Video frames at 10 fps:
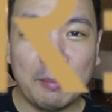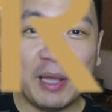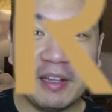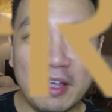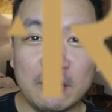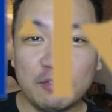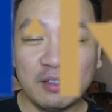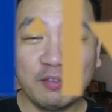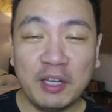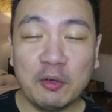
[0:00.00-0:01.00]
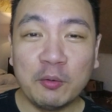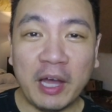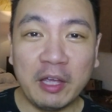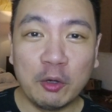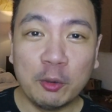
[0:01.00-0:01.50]
By the end of this video,
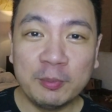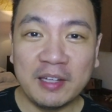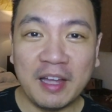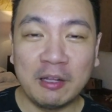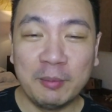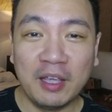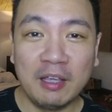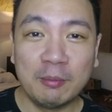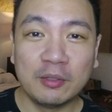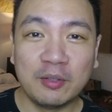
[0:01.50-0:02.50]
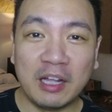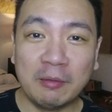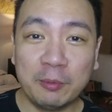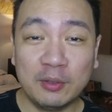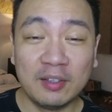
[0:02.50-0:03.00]
I hope that I'll be able to
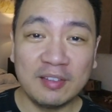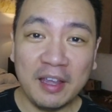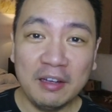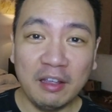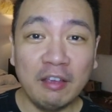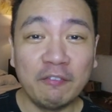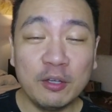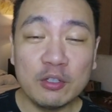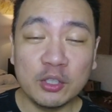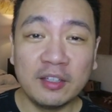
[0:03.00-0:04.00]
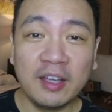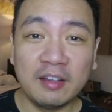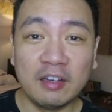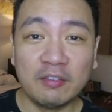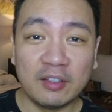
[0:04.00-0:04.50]
help you decide if you should get
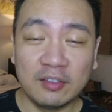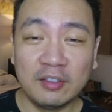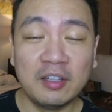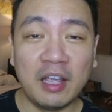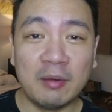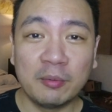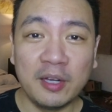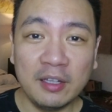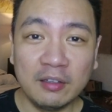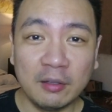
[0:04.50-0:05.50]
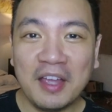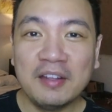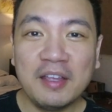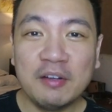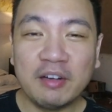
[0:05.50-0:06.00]
invested in mREIT,
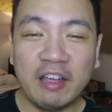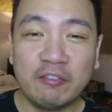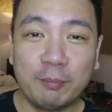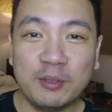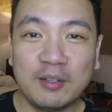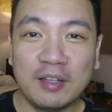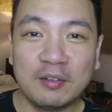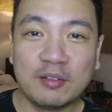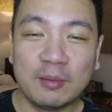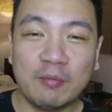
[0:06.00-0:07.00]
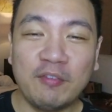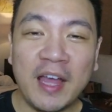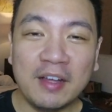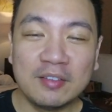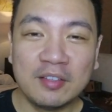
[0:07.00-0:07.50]
and here I've put together some
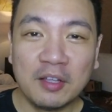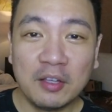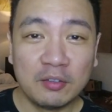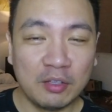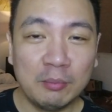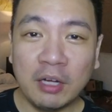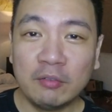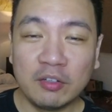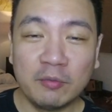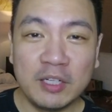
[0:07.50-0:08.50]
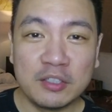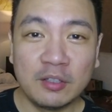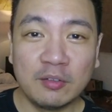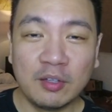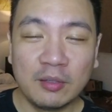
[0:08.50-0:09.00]
facts, some
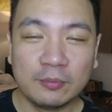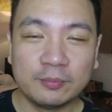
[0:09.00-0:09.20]
observations,